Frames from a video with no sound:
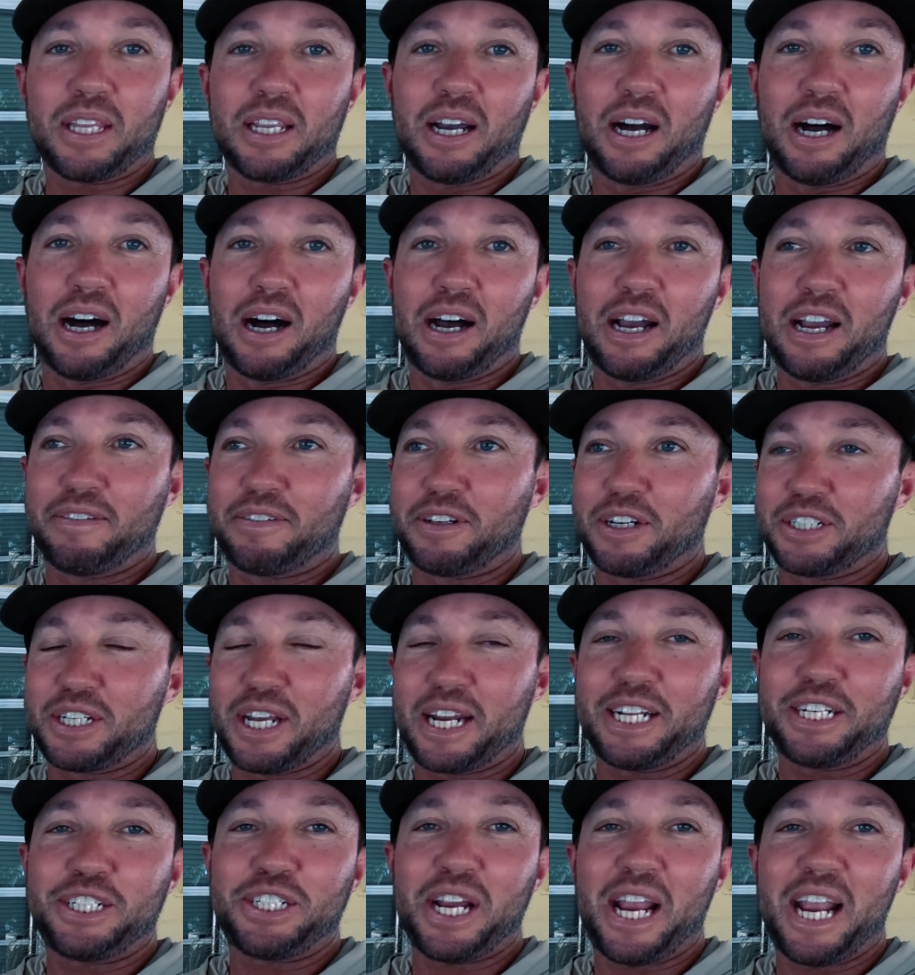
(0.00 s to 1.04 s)
If there's
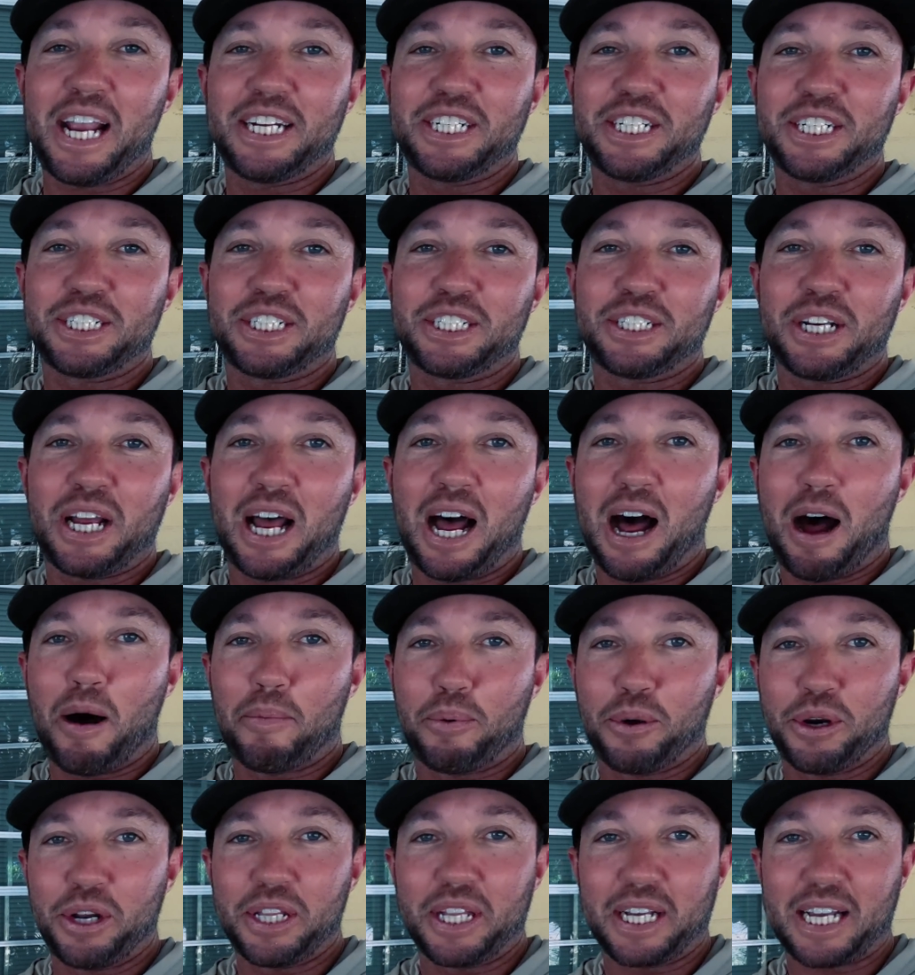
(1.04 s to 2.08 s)
any changes, I'll
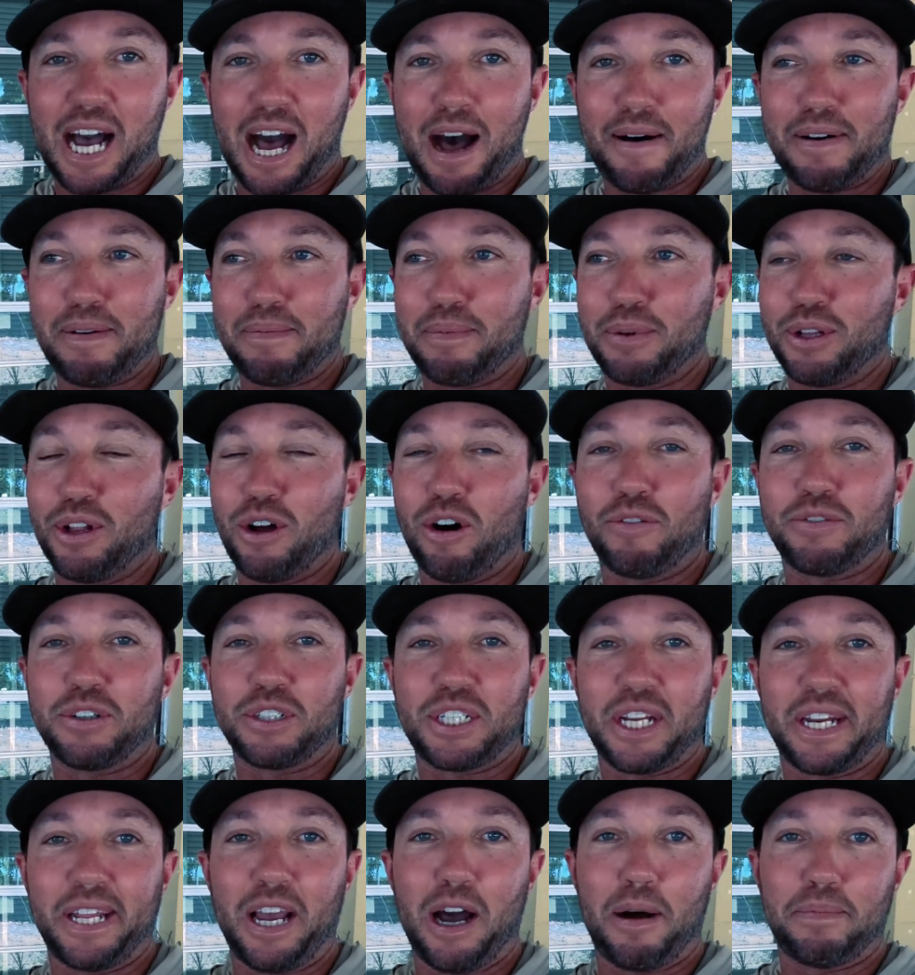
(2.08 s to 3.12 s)
put it in the comment below if
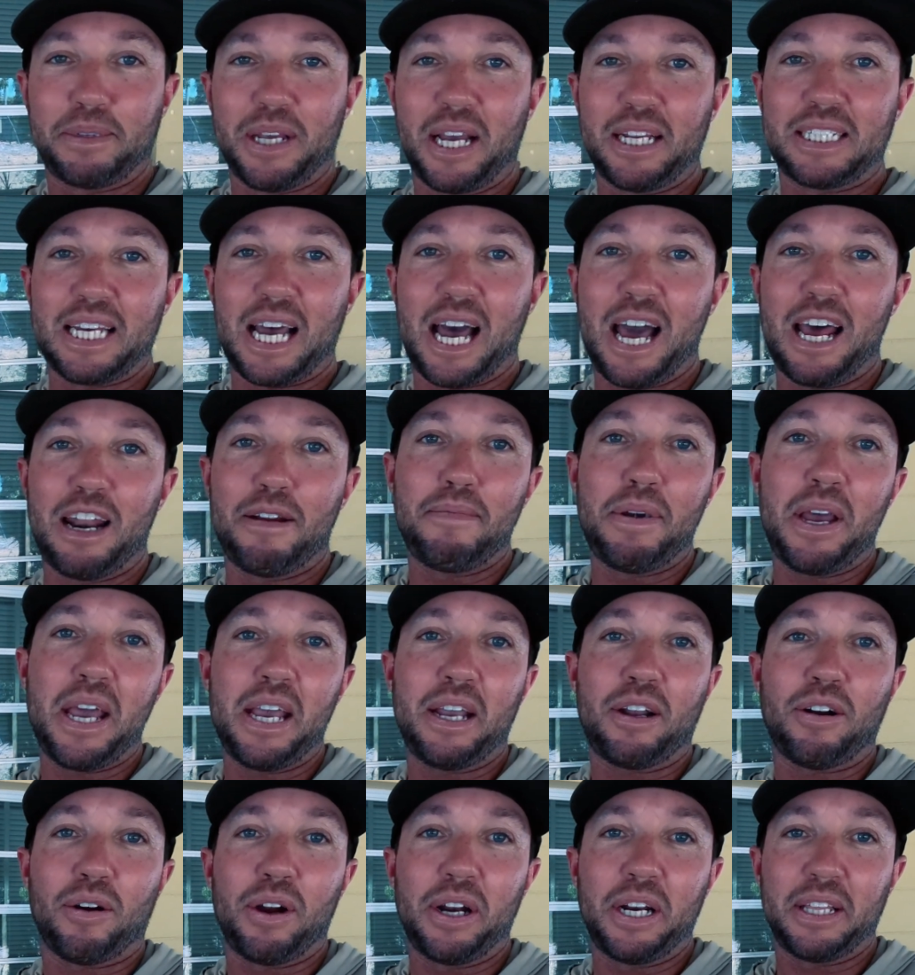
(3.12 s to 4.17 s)
there's any updates I had to
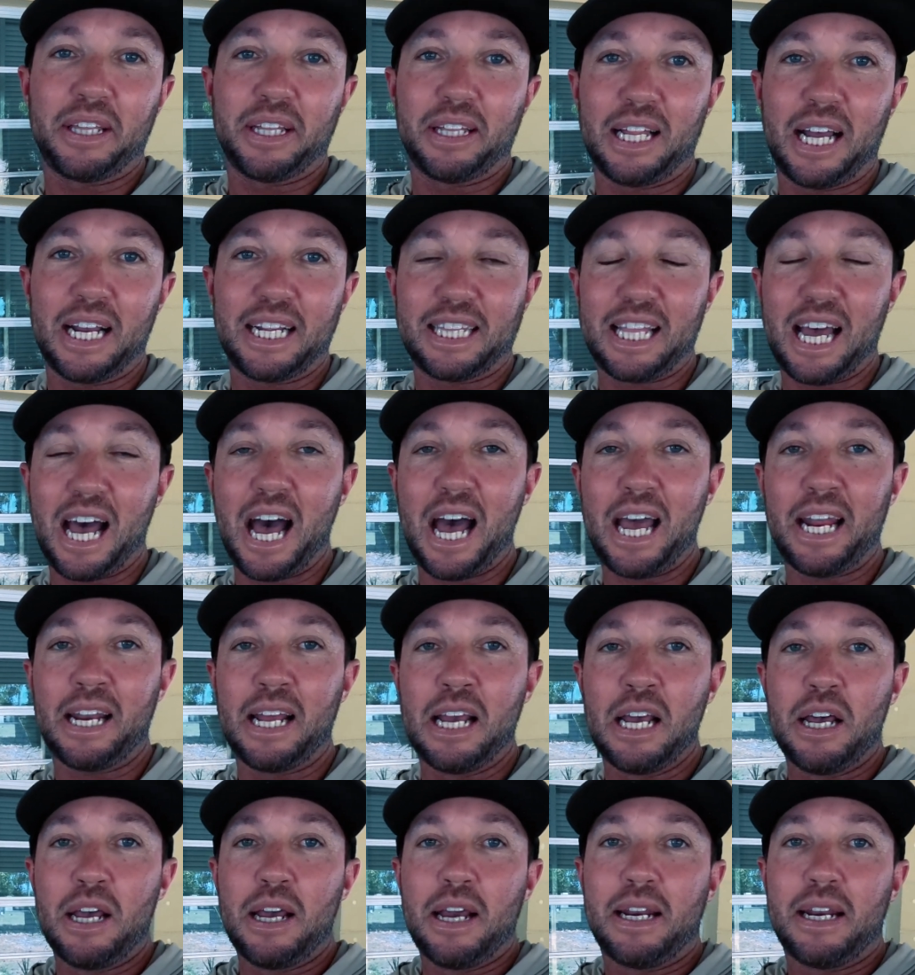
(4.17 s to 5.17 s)
make or anything like that.